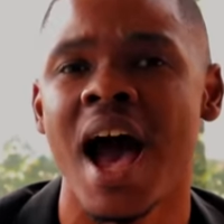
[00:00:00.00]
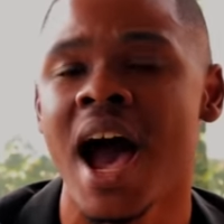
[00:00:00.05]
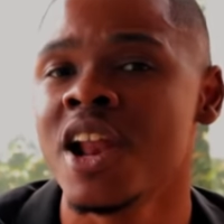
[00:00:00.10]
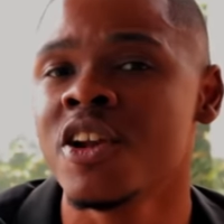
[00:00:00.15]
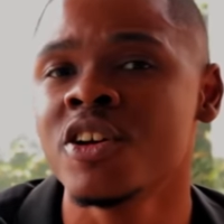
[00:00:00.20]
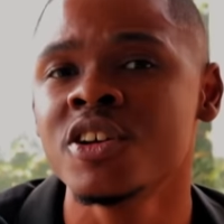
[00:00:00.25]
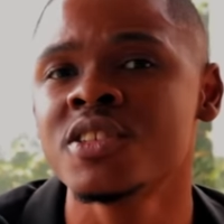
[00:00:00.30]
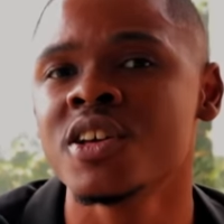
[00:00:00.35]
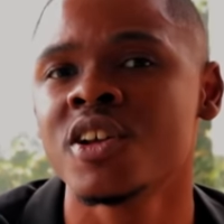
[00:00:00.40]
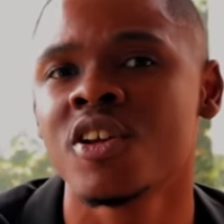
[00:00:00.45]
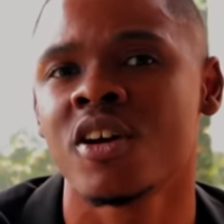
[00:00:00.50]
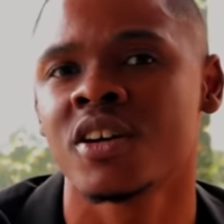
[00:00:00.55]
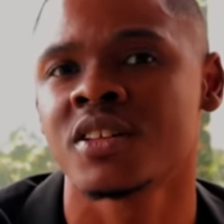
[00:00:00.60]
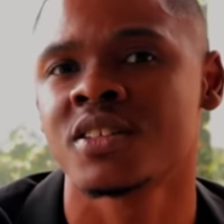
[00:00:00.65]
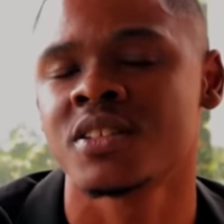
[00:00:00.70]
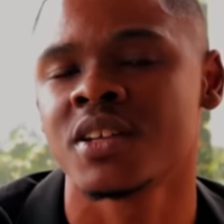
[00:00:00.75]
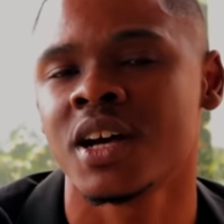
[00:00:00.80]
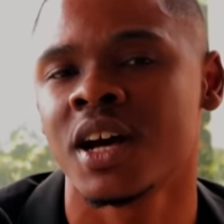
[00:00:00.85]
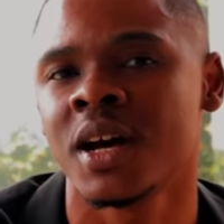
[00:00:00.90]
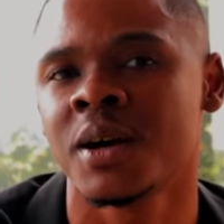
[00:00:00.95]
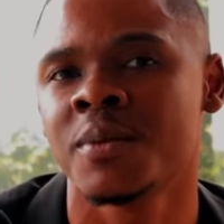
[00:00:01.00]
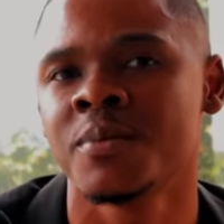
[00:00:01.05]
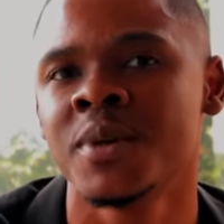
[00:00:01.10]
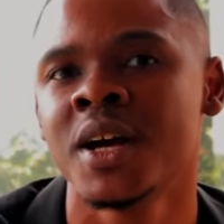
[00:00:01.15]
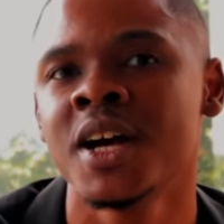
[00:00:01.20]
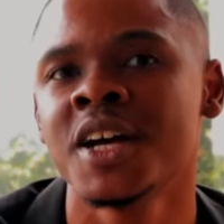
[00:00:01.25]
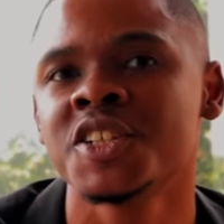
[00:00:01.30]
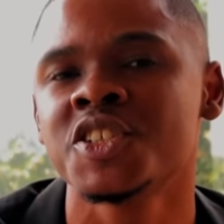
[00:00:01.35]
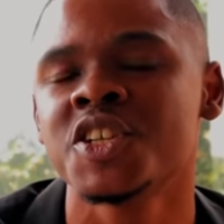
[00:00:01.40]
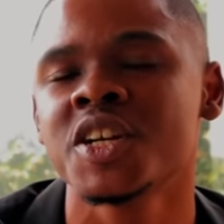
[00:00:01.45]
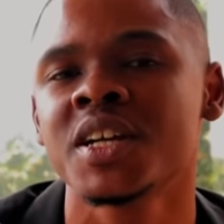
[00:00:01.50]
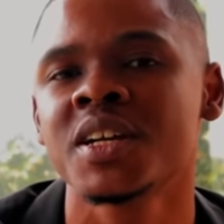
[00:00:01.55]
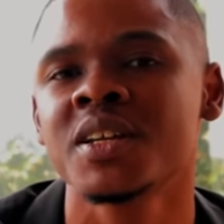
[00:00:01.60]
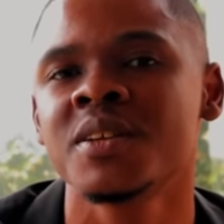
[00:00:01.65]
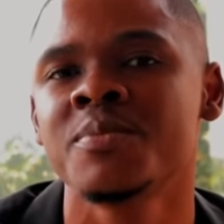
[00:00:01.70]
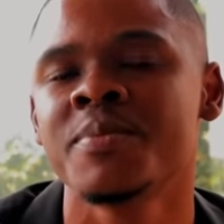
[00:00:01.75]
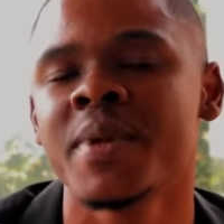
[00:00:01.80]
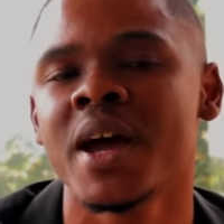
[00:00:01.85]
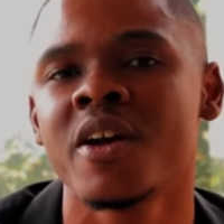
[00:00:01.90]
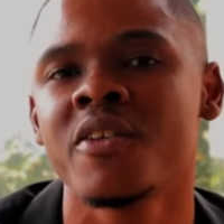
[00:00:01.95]
I learned a lot
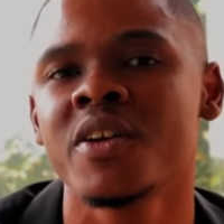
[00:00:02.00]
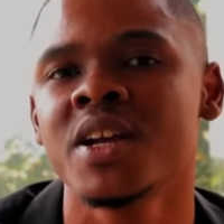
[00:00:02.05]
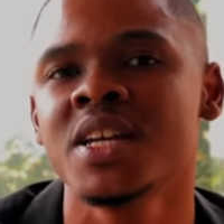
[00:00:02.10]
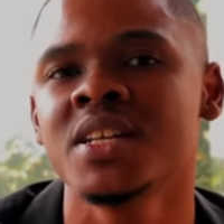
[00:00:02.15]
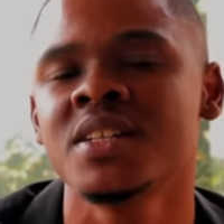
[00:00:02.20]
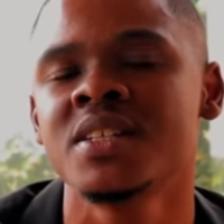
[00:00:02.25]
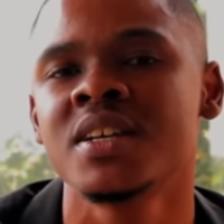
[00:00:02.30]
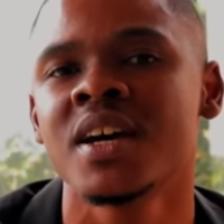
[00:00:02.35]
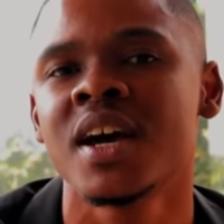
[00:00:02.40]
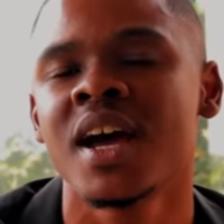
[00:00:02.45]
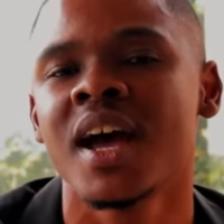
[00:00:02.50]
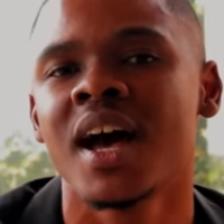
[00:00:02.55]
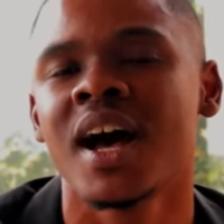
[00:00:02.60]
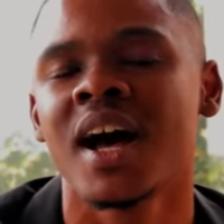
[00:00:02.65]
chicken married